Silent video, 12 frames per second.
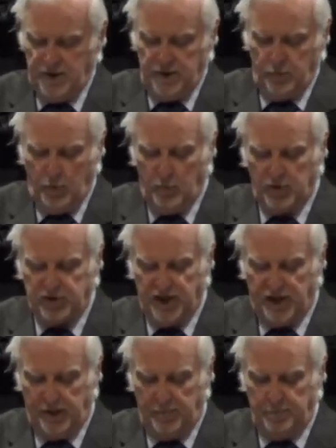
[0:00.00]
One more
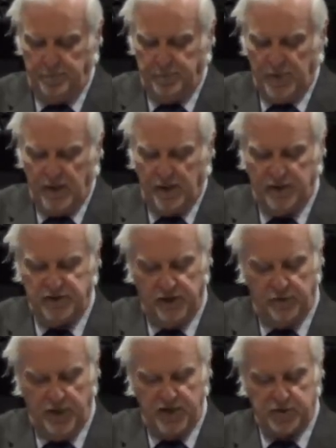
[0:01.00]
time a
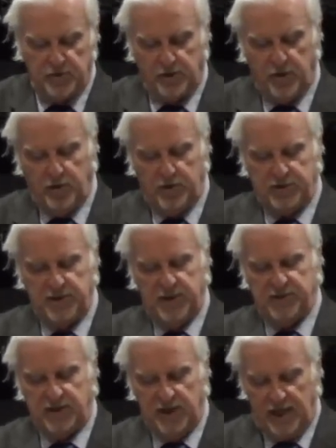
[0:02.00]
generational curse
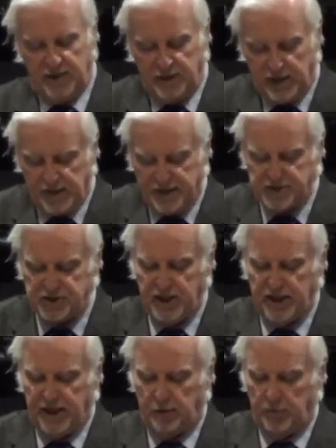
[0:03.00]
is an uncleansed
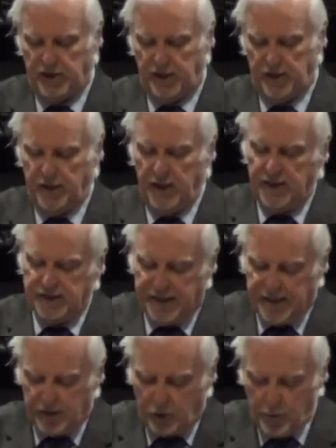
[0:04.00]
iniquity that
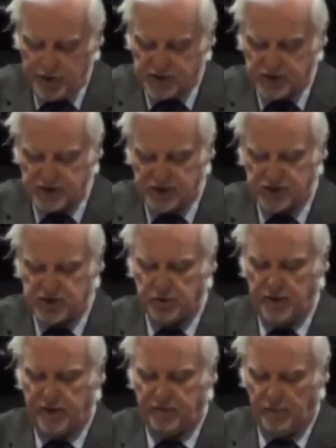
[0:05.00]
increases in
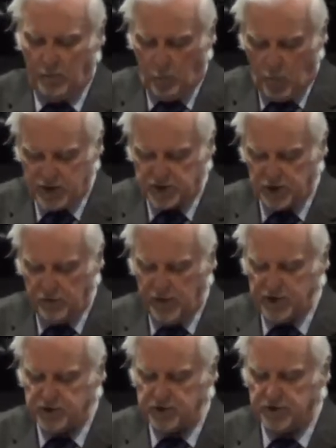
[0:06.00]
strength from one
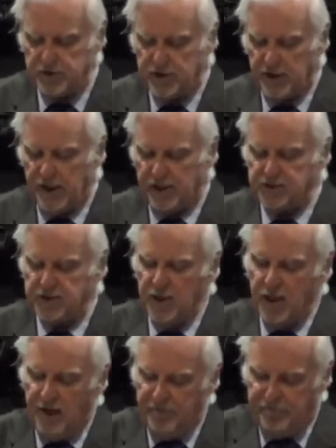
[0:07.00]
generation to the next,
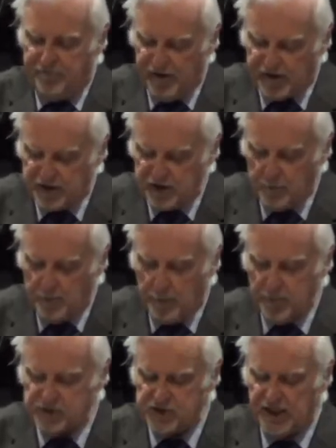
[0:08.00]
affecting the
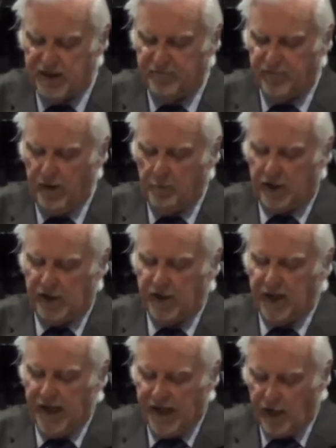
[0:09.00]
members of that family
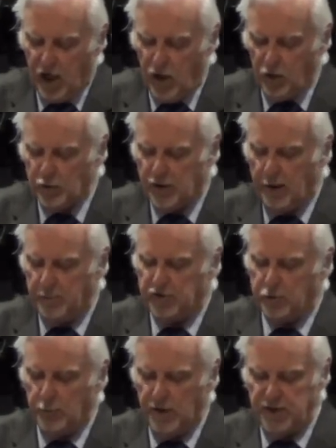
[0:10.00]
and all who come
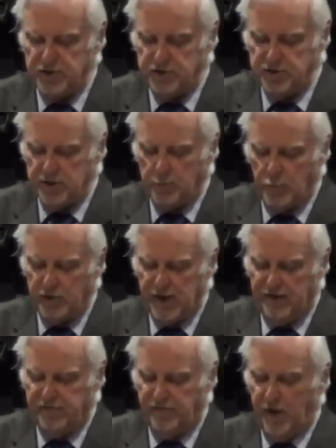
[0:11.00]
into relationship with
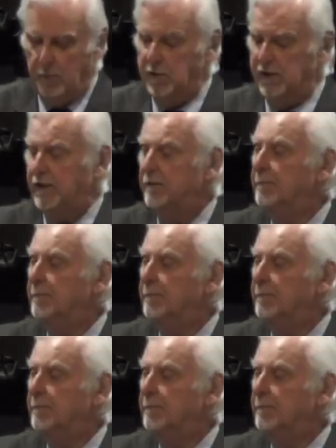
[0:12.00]
that family.